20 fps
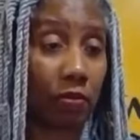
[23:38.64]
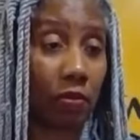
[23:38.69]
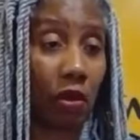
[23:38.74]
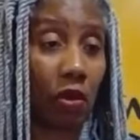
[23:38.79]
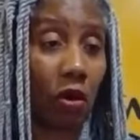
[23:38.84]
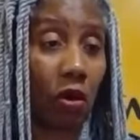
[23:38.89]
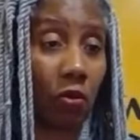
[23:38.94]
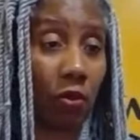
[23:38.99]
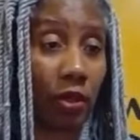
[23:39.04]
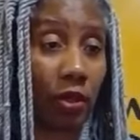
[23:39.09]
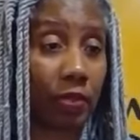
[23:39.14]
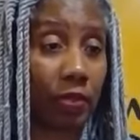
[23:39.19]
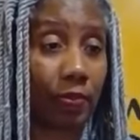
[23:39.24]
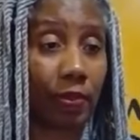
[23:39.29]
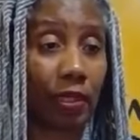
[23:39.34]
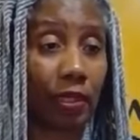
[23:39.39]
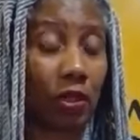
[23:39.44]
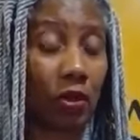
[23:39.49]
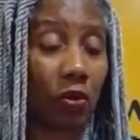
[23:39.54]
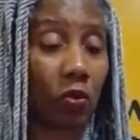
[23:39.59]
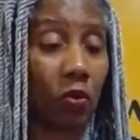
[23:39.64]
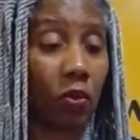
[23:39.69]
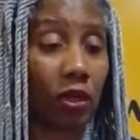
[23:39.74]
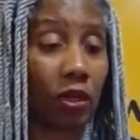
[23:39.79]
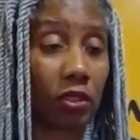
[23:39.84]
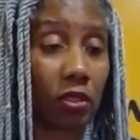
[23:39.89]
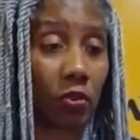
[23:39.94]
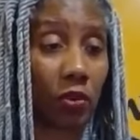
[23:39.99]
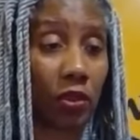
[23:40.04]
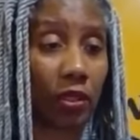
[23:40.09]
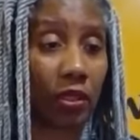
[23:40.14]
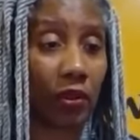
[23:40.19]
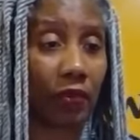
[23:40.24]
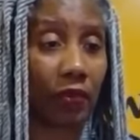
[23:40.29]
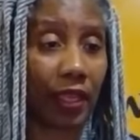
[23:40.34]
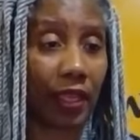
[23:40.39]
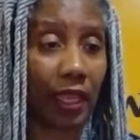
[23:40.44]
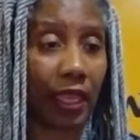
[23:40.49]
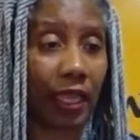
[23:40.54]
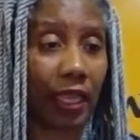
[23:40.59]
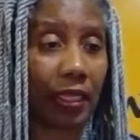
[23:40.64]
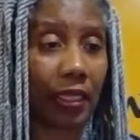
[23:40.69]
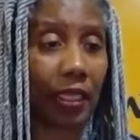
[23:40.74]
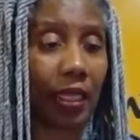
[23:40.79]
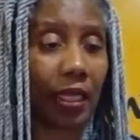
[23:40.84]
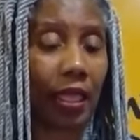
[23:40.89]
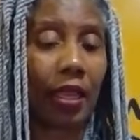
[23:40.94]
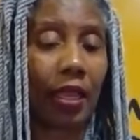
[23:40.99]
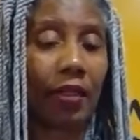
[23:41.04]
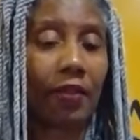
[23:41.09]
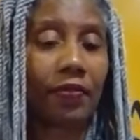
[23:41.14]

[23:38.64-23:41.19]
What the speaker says: always below 120/80.